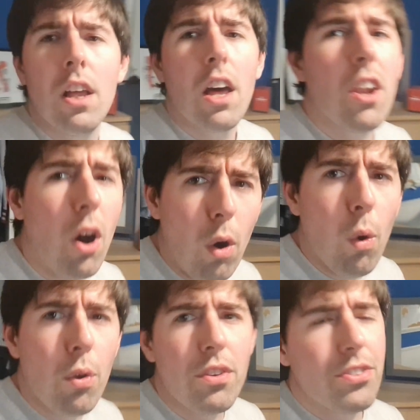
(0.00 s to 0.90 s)
and
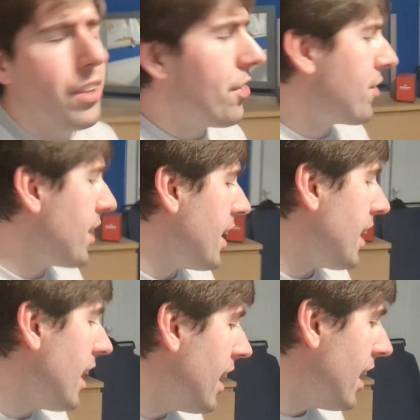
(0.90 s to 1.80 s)
old and
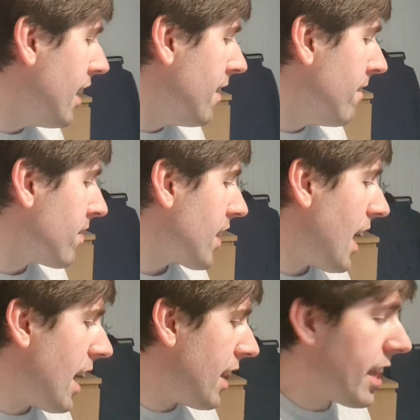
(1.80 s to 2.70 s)
dusty.
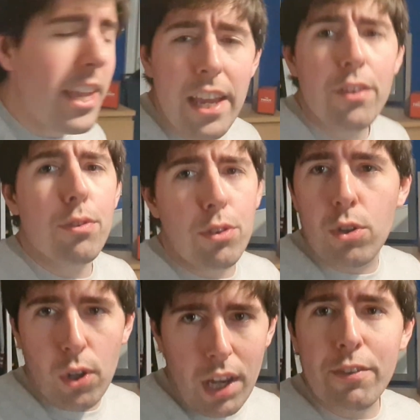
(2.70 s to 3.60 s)
And it
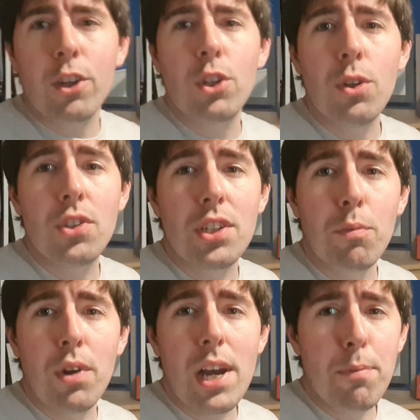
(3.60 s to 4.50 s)
could have a good use
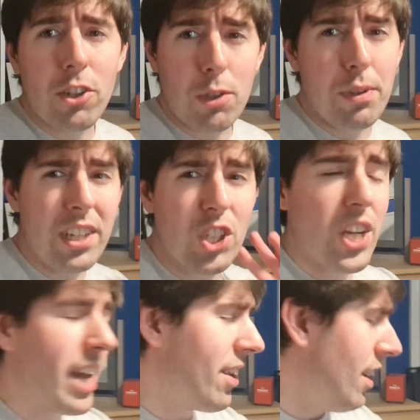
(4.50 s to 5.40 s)
somewhere, possibly in the
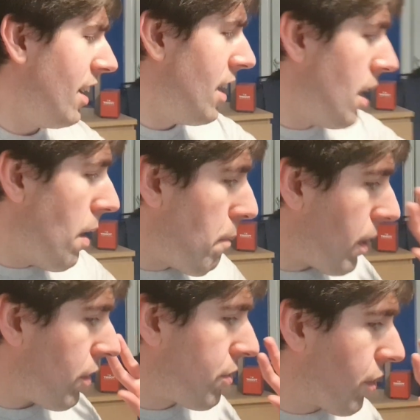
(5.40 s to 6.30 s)
shed. But
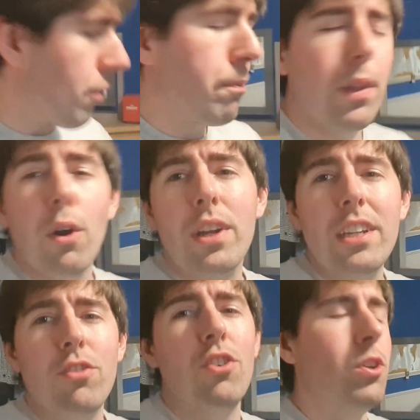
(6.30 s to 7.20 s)
it doesn't belong in
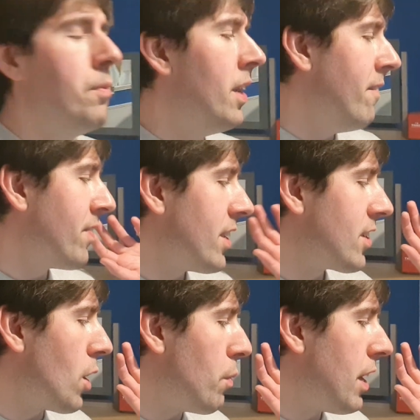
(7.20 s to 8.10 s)
this room.
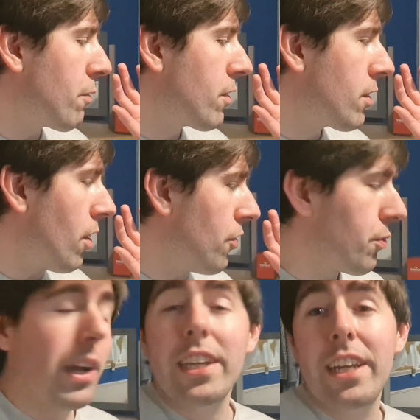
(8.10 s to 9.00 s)
So we have gone to
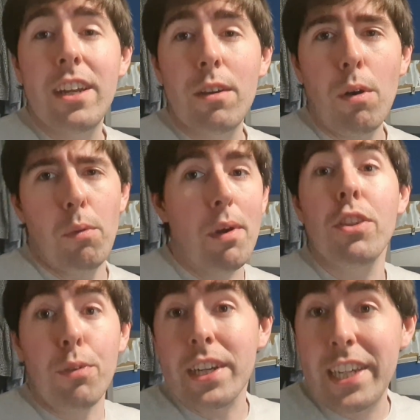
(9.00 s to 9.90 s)
Ikea, well, we went
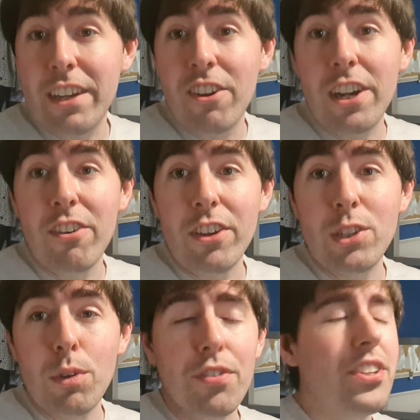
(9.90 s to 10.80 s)
to Ikea earlier on, as you
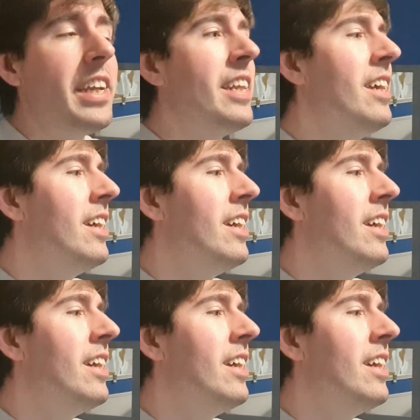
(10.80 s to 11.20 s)
would have seen,